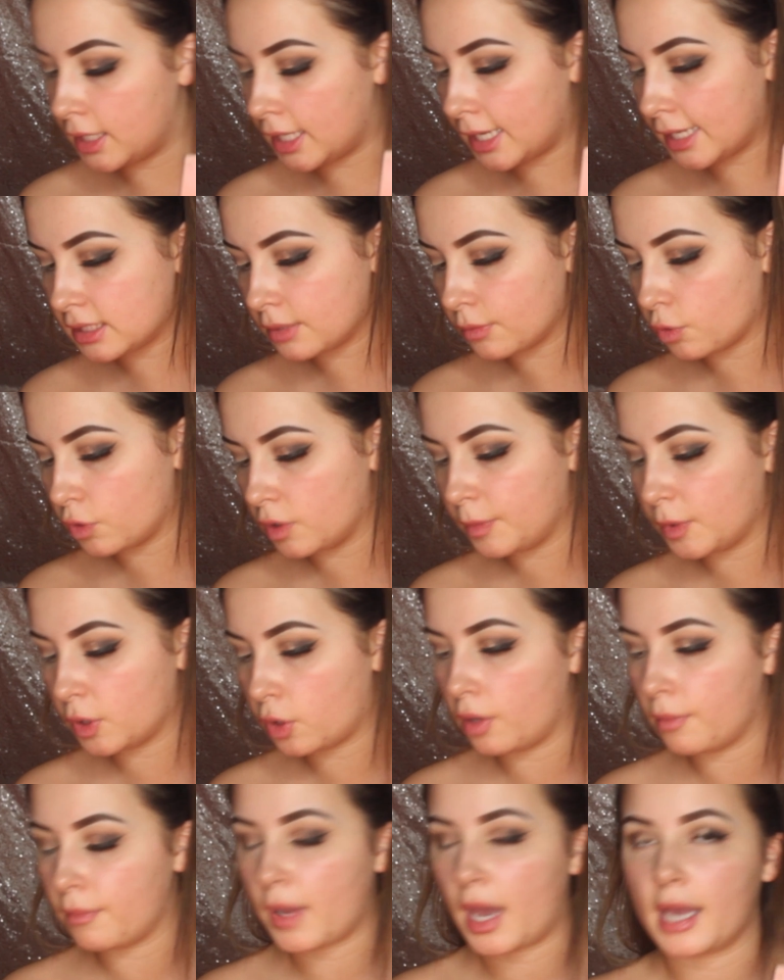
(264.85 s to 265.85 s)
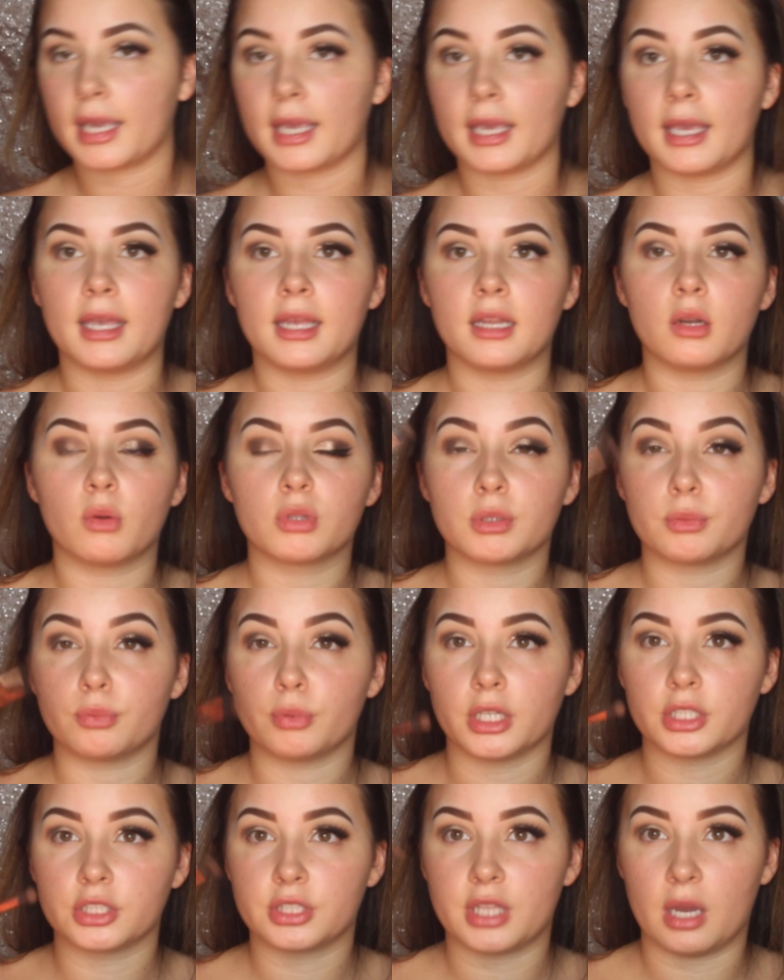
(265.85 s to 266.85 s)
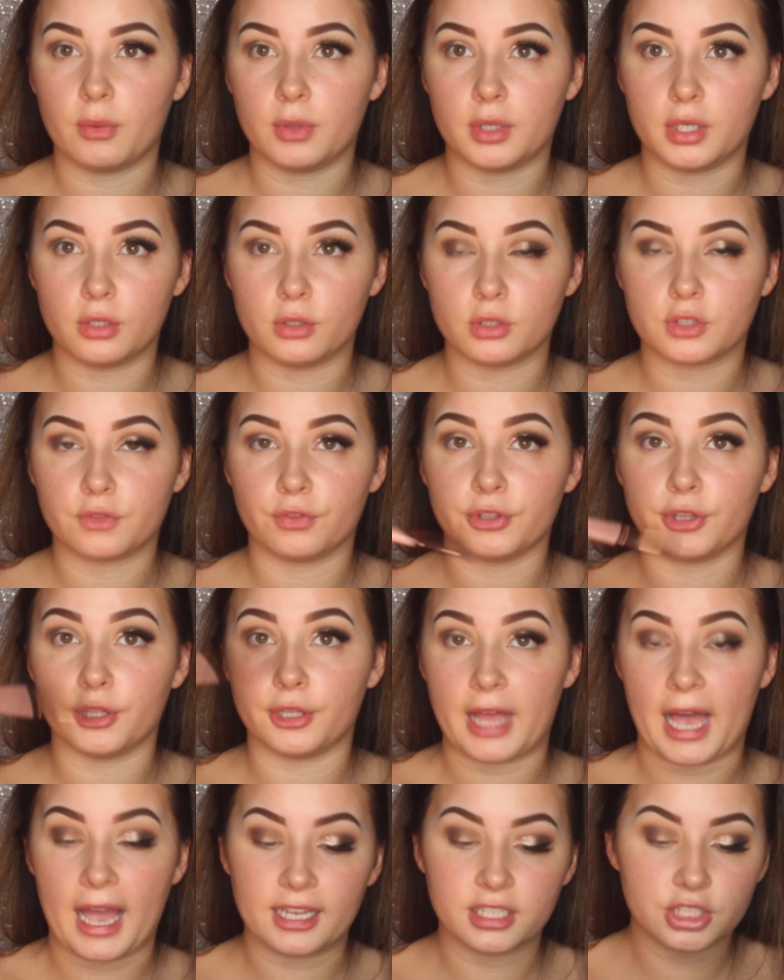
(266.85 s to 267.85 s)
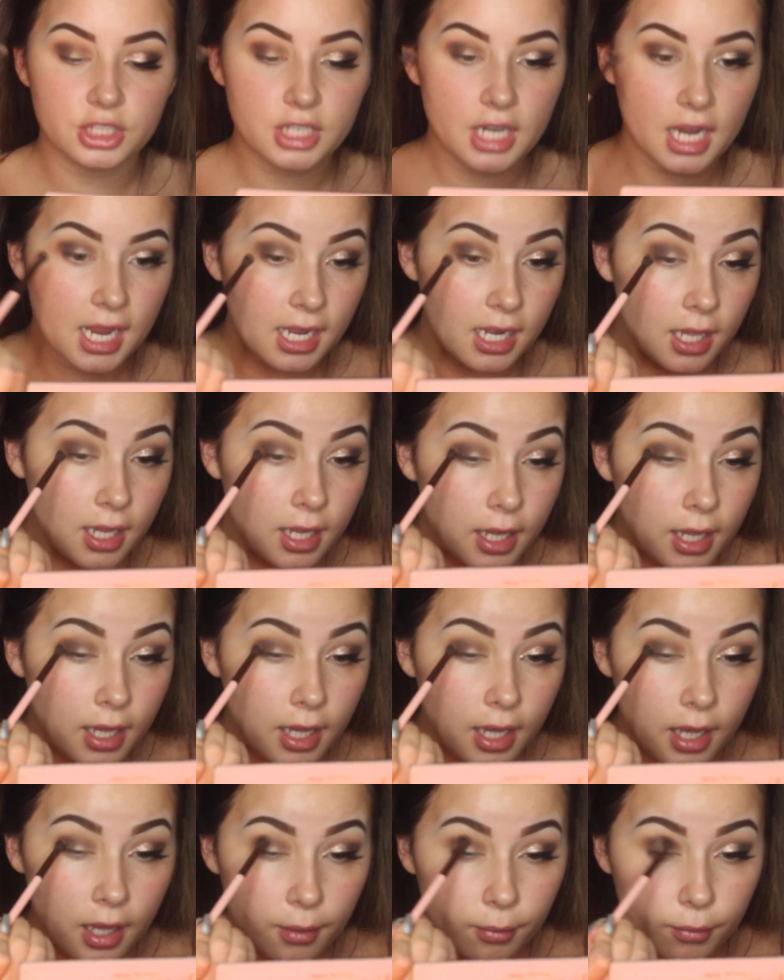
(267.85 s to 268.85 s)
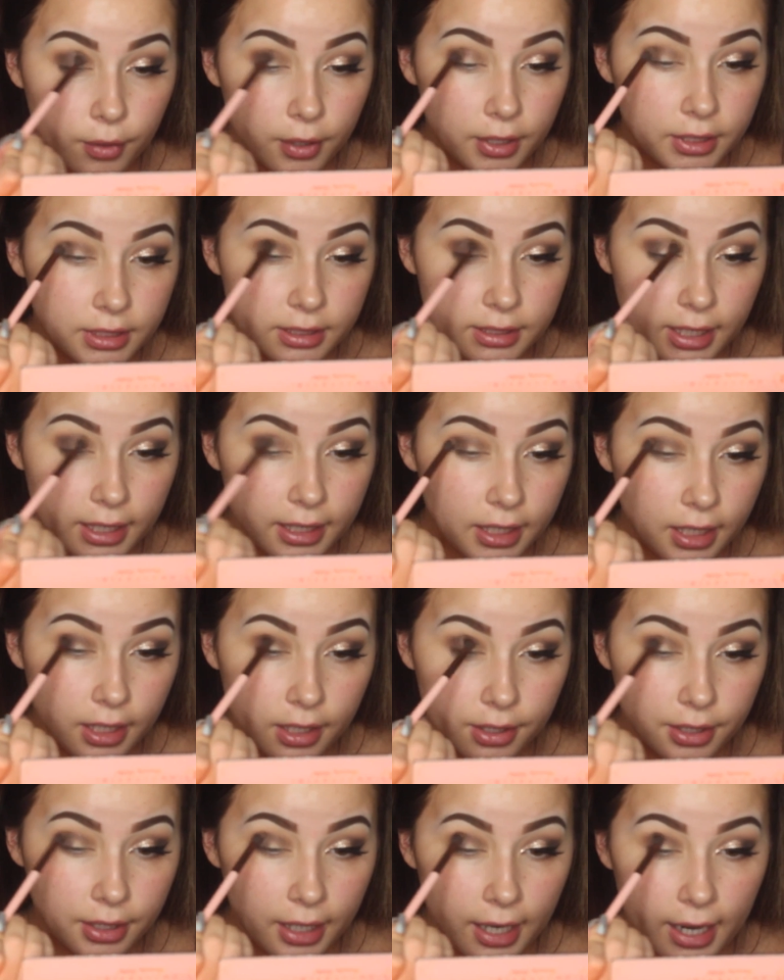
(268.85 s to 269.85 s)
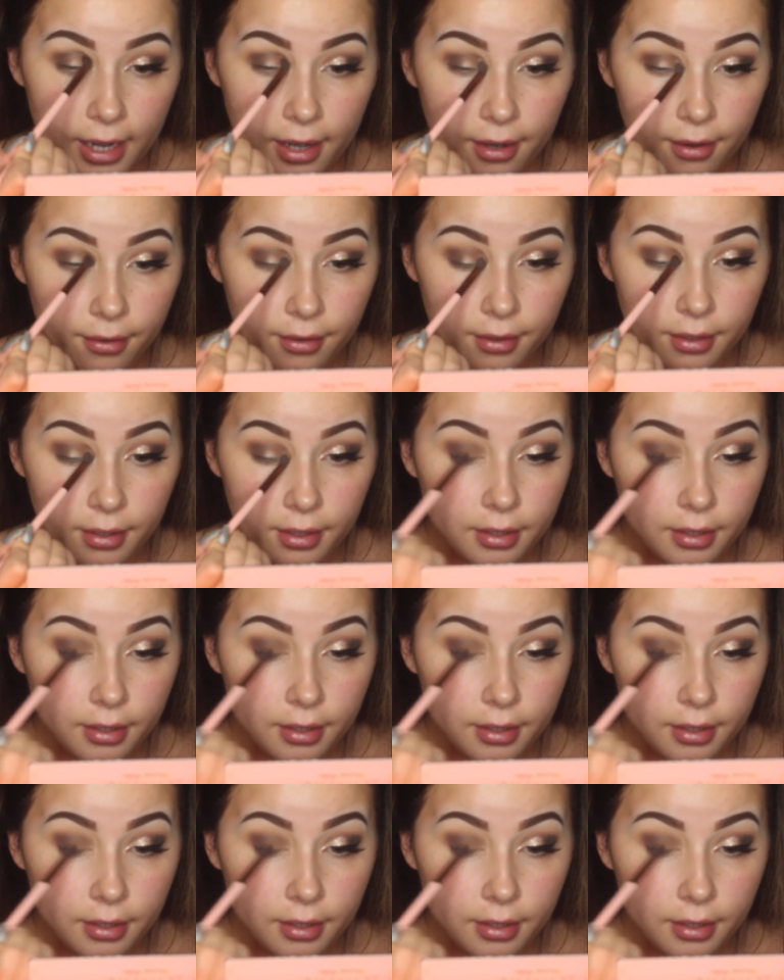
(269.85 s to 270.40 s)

Next, I'm going to be going back in with a brush that we used for the last shade. I'm blending that color out.